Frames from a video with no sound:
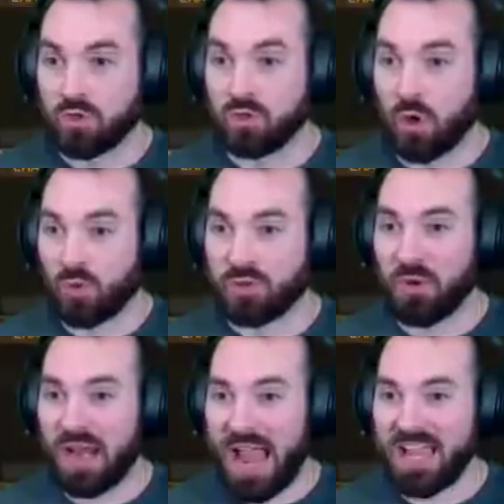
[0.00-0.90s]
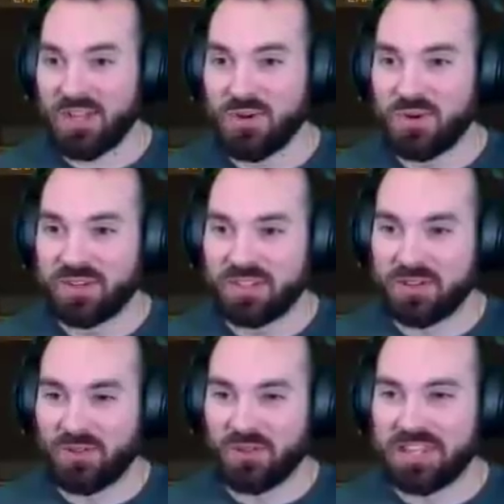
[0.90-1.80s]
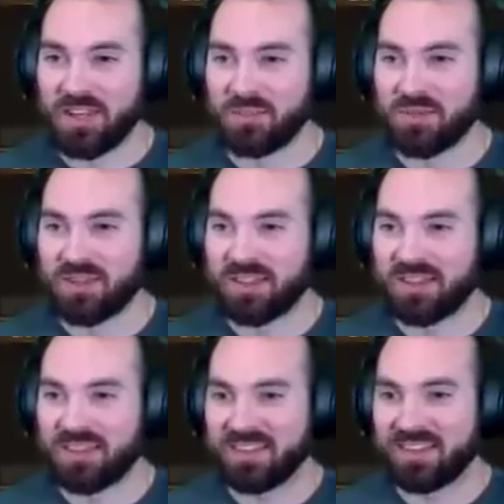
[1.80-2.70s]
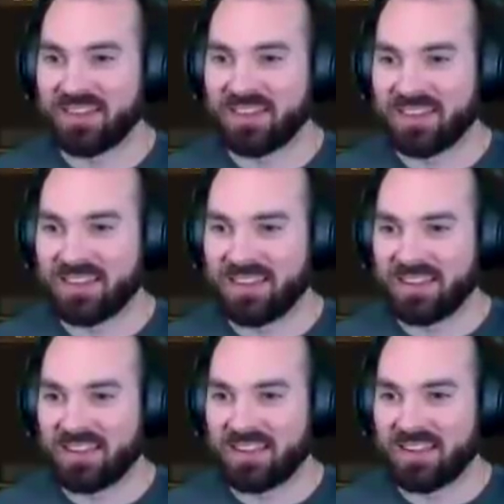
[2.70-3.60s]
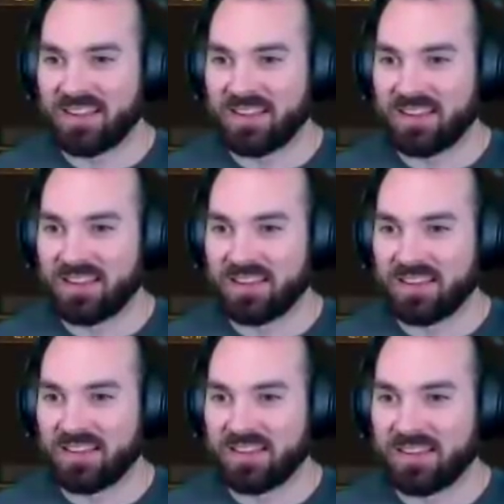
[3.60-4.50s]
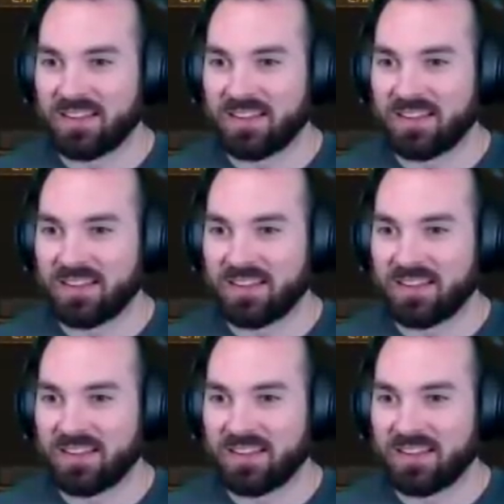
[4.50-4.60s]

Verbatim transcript: Don't throw it at you. You've no, only killed. I want to hear it, not die. Oh